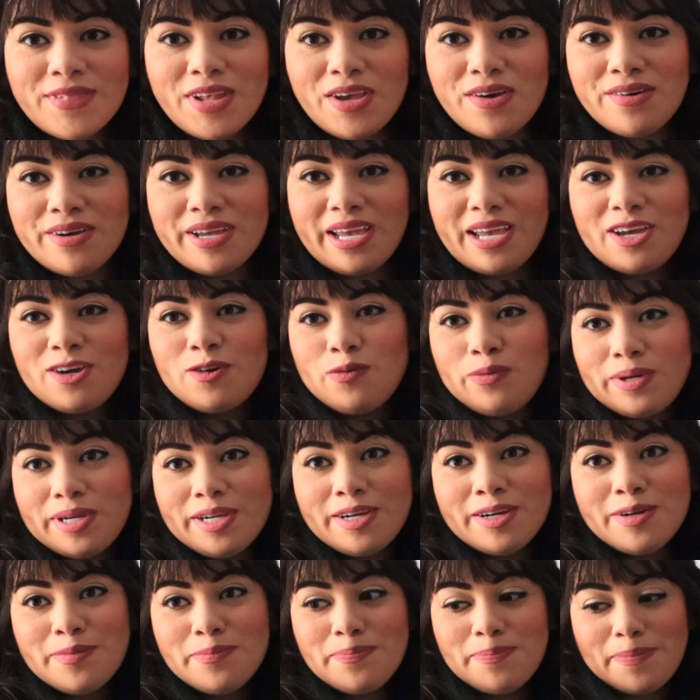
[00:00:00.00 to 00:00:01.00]
Okay, we
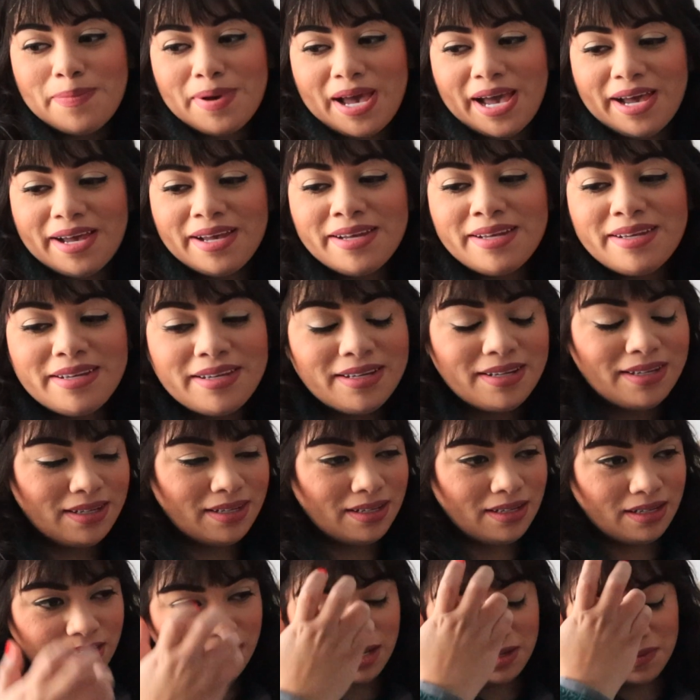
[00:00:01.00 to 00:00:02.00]
are back.
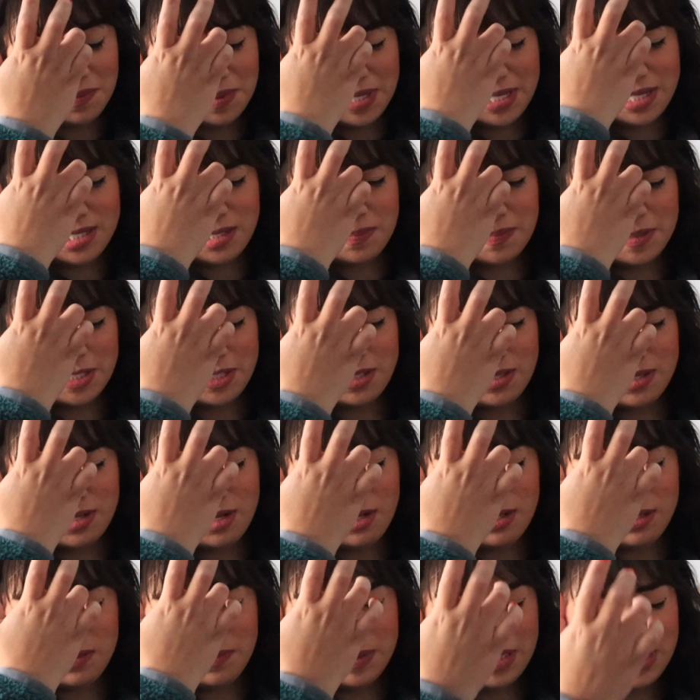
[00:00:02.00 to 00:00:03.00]
My husband just
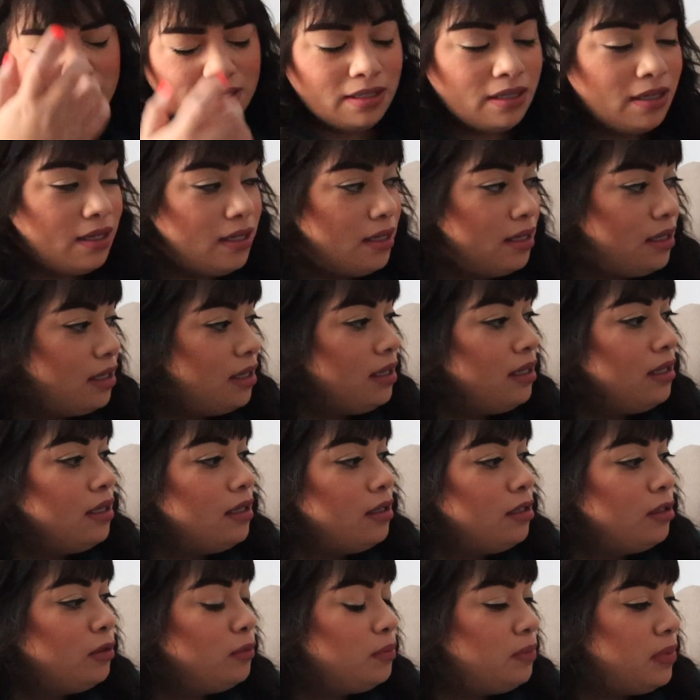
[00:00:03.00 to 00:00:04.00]
called me.
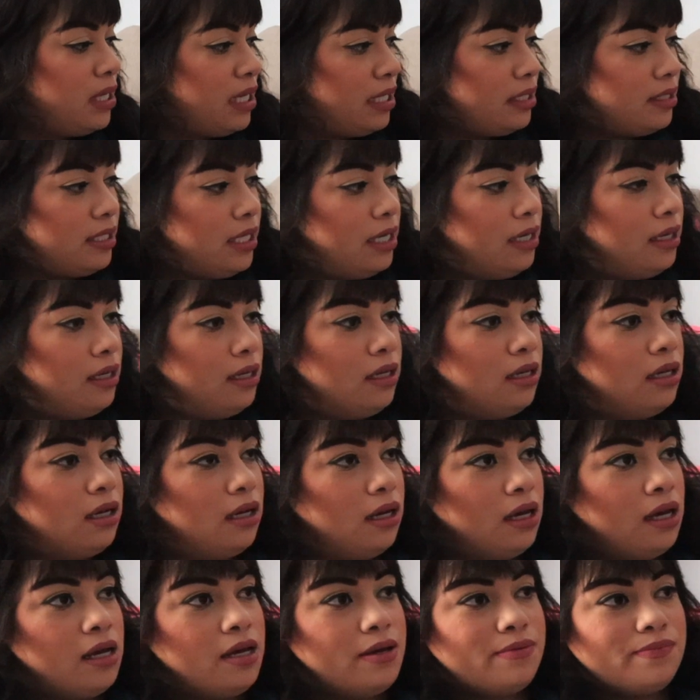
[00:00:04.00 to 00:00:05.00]
But,
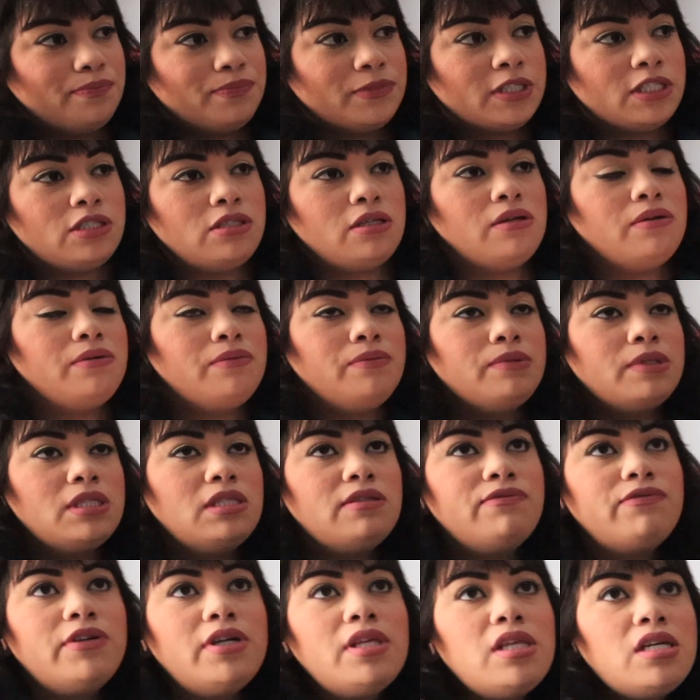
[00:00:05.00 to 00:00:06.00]
so
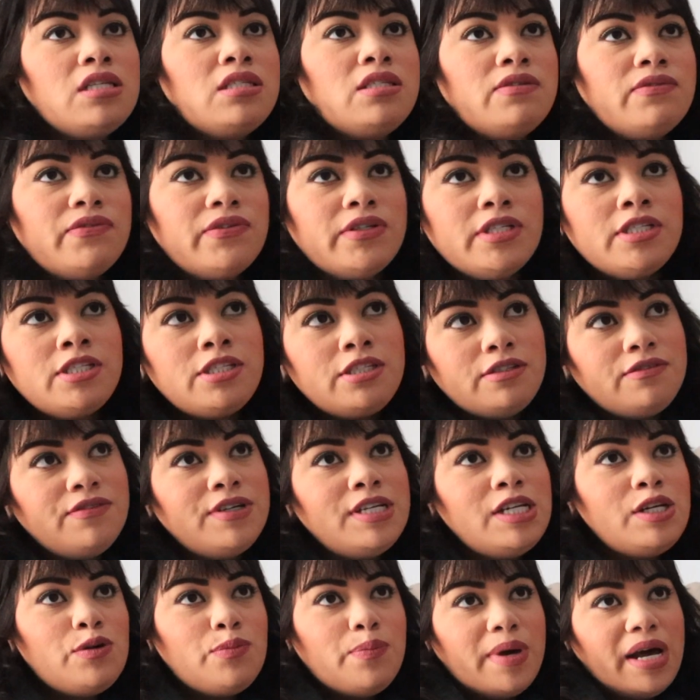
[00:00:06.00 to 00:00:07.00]
for this first
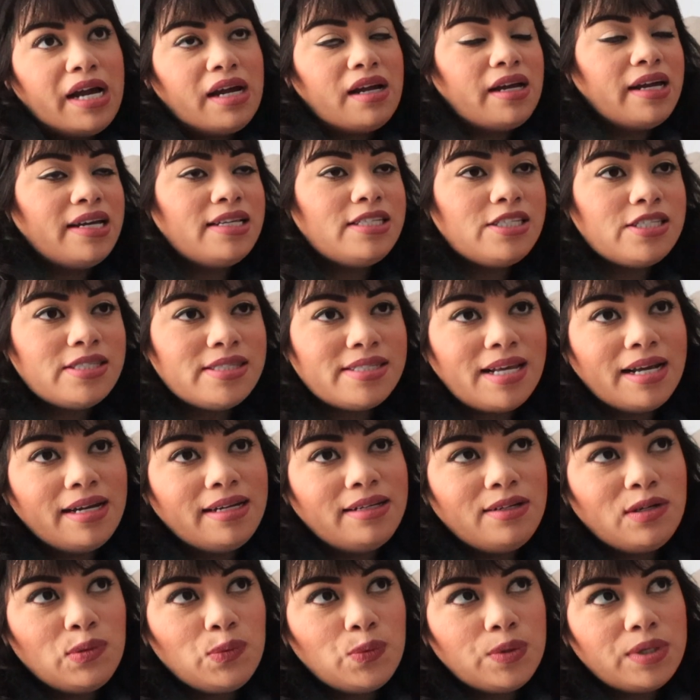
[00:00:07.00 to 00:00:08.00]
video back, I just
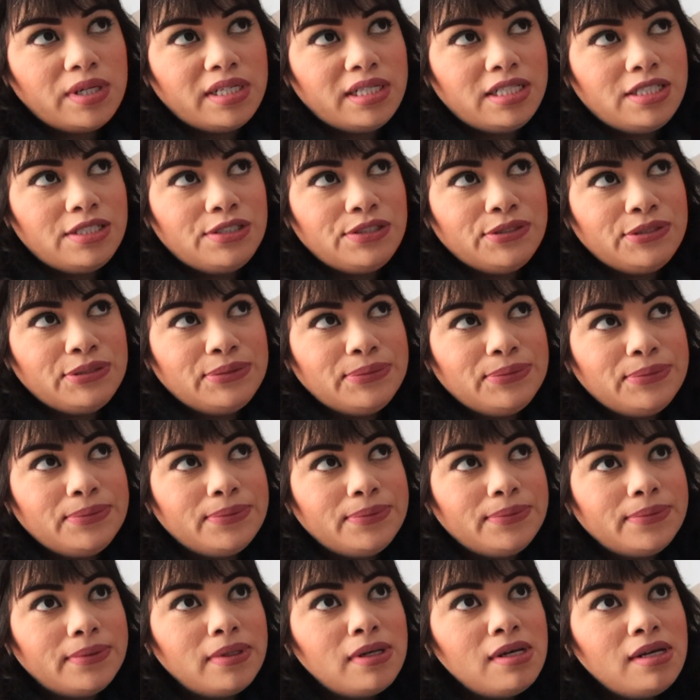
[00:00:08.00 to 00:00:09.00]
kind of wanted
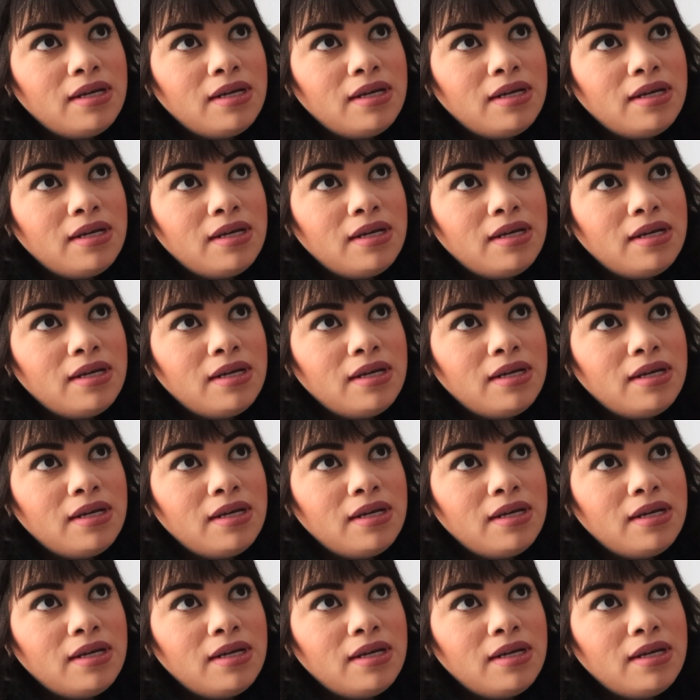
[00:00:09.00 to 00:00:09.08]
to,